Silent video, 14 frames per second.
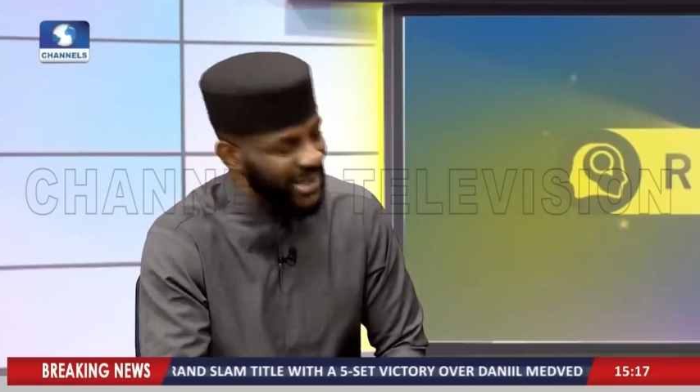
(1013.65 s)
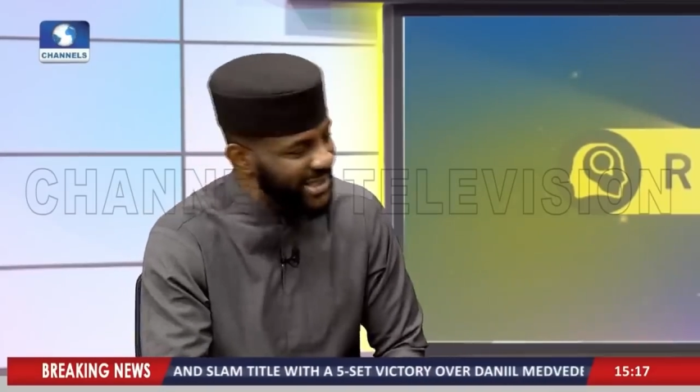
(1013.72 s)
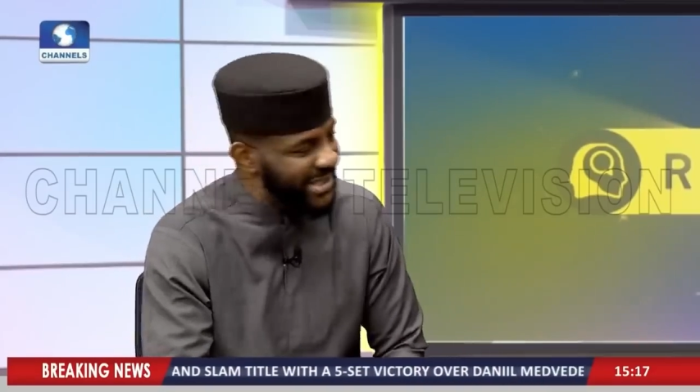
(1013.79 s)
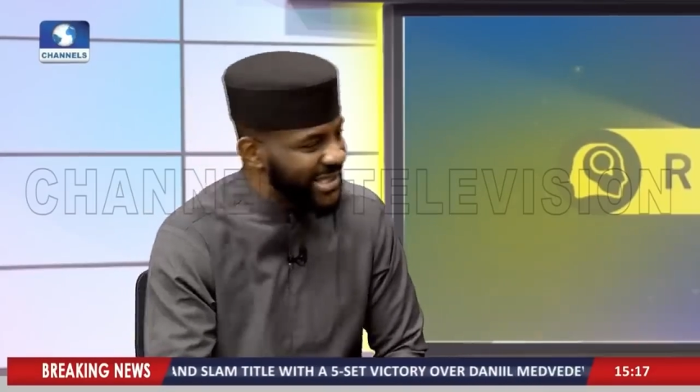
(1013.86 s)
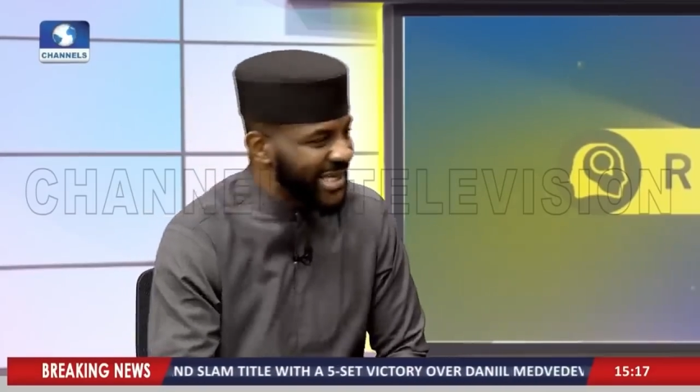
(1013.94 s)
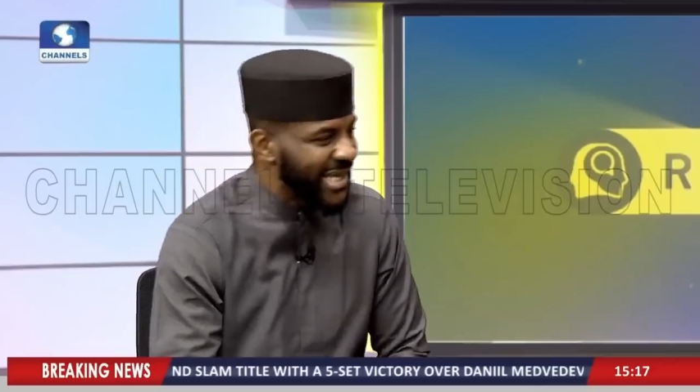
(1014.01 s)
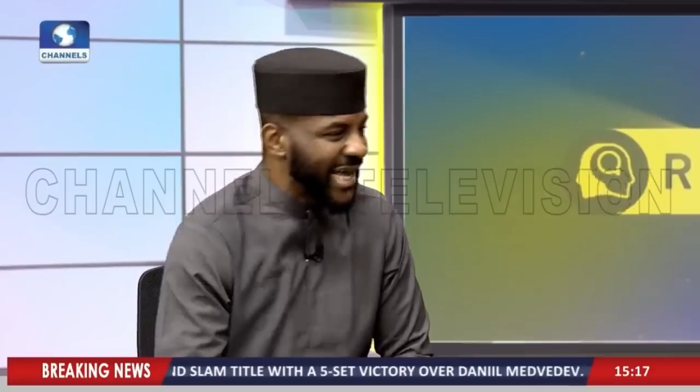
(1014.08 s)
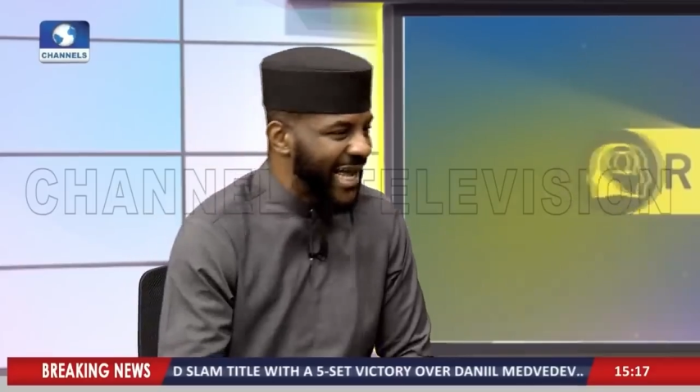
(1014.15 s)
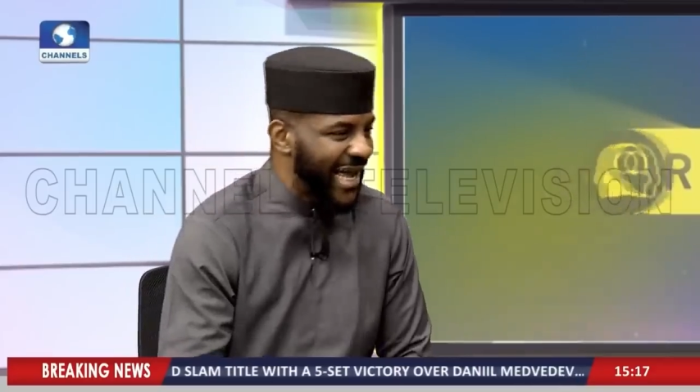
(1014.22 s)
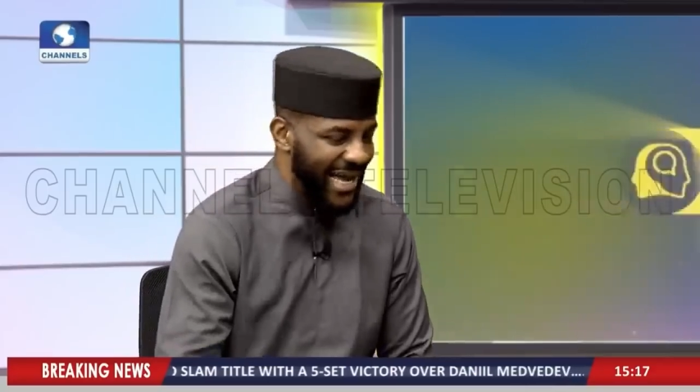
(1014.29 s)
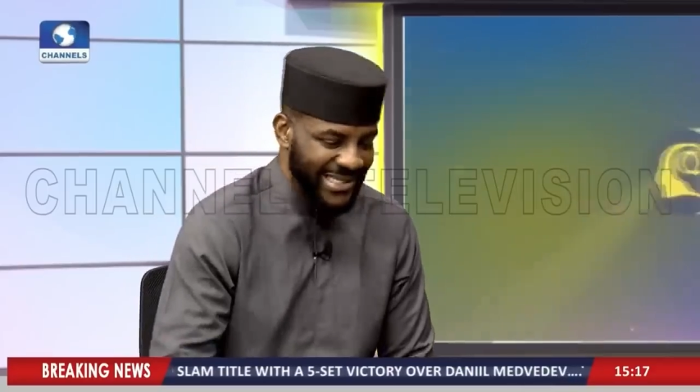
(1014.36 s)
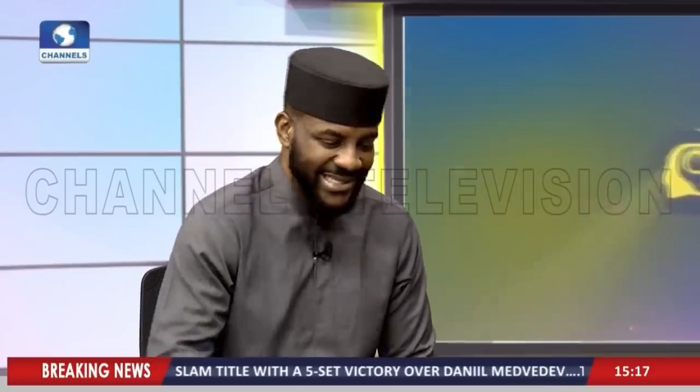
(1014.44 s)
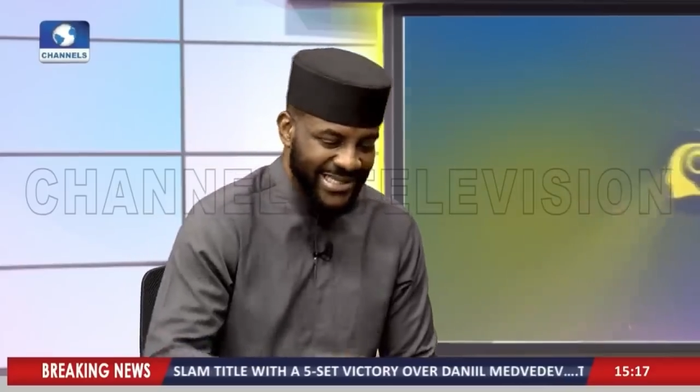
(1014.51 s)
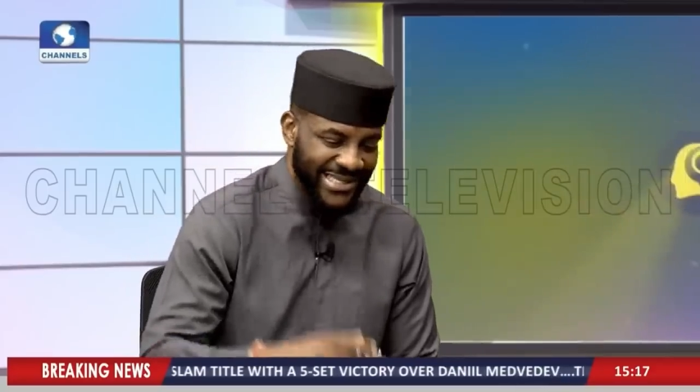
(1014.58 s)
weeks,
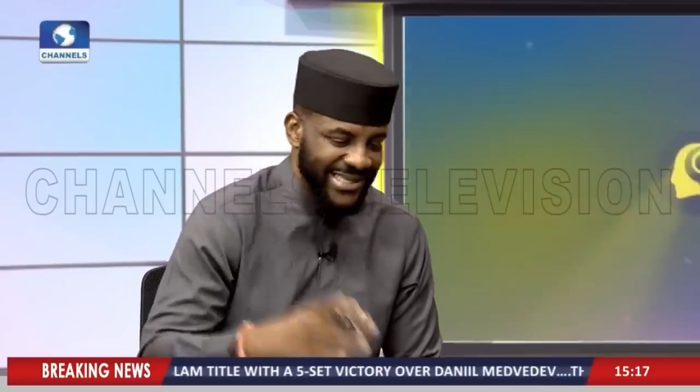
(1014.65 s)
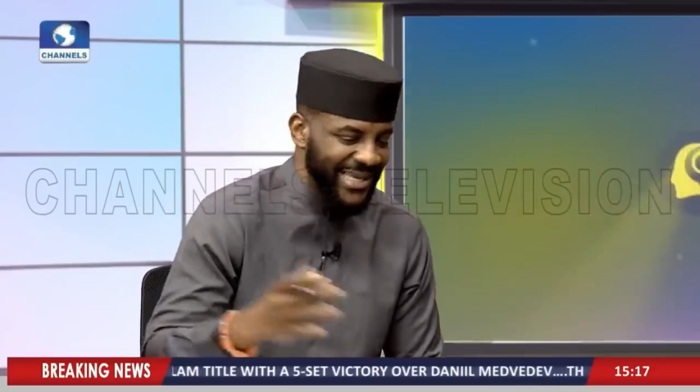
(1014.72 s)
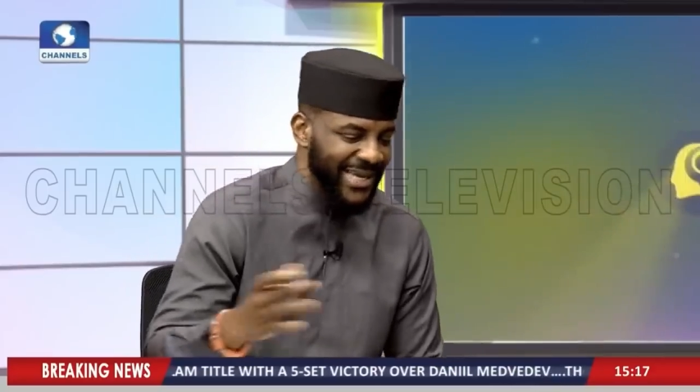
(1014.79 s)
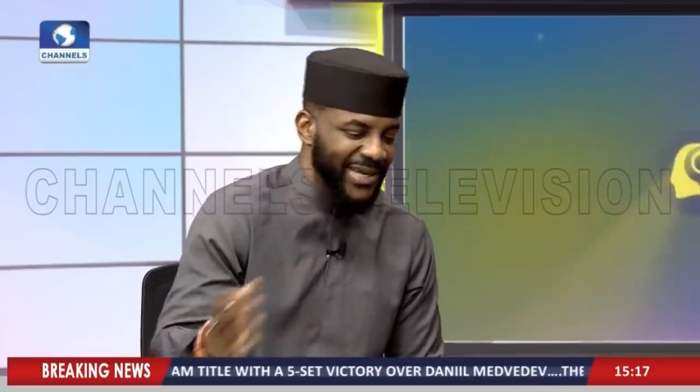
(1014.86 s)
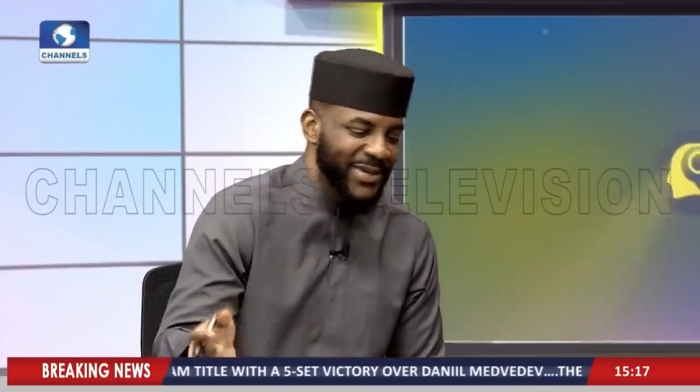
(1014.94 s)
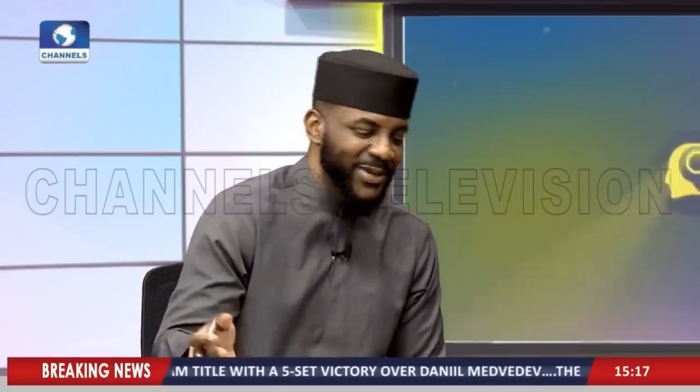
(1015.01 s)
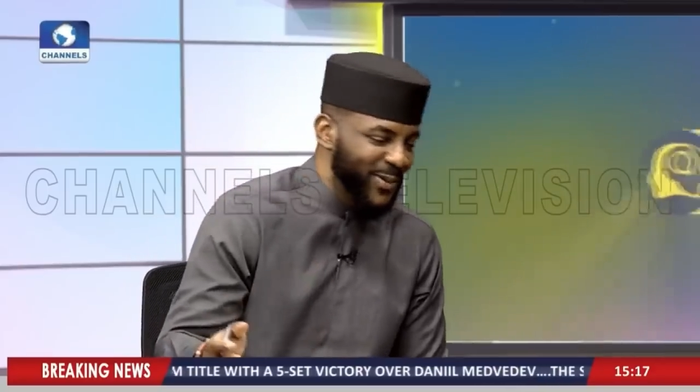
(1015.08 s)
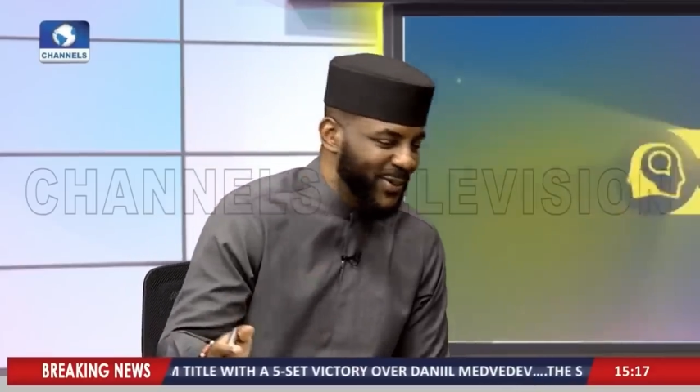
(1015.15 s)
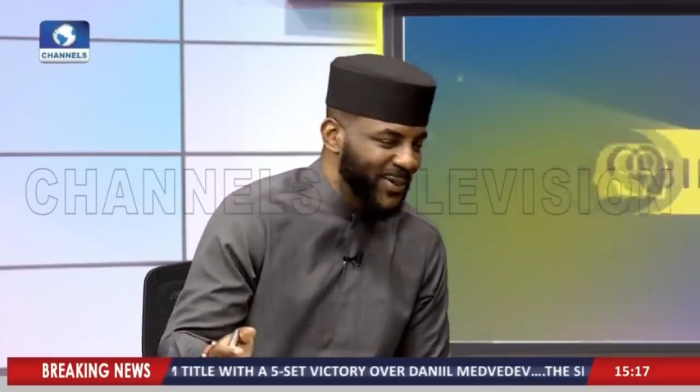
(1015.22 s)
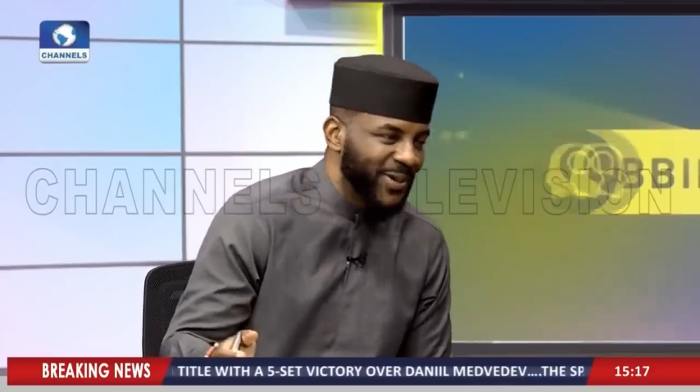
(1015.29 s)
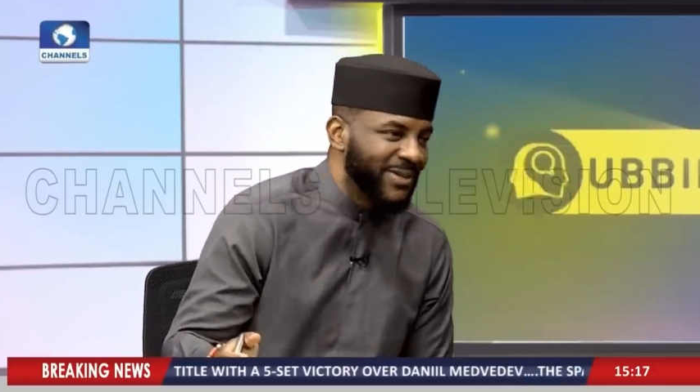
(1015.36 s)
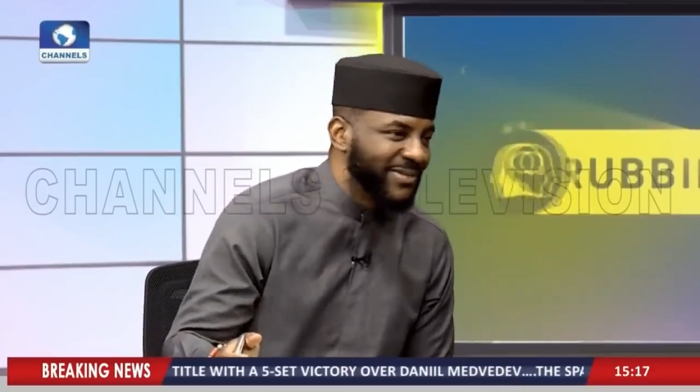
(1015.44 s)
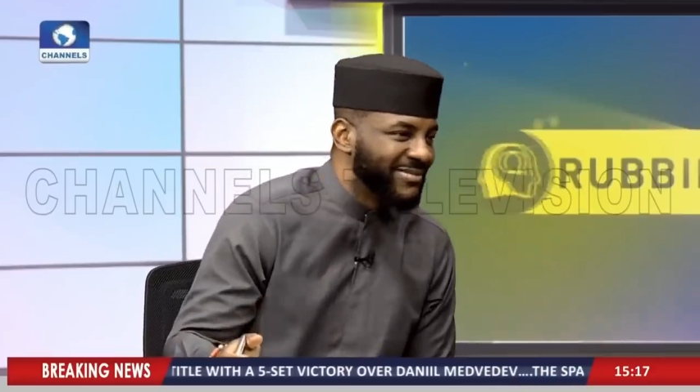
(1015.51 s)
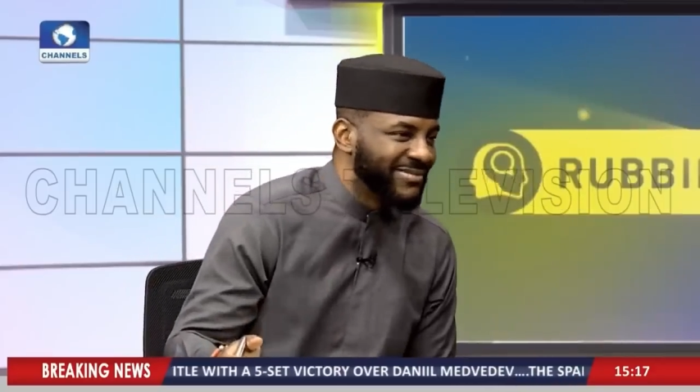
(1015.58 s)
I see a
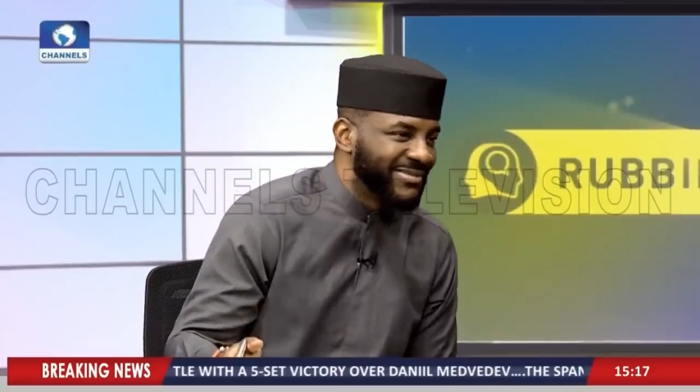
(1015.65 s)
new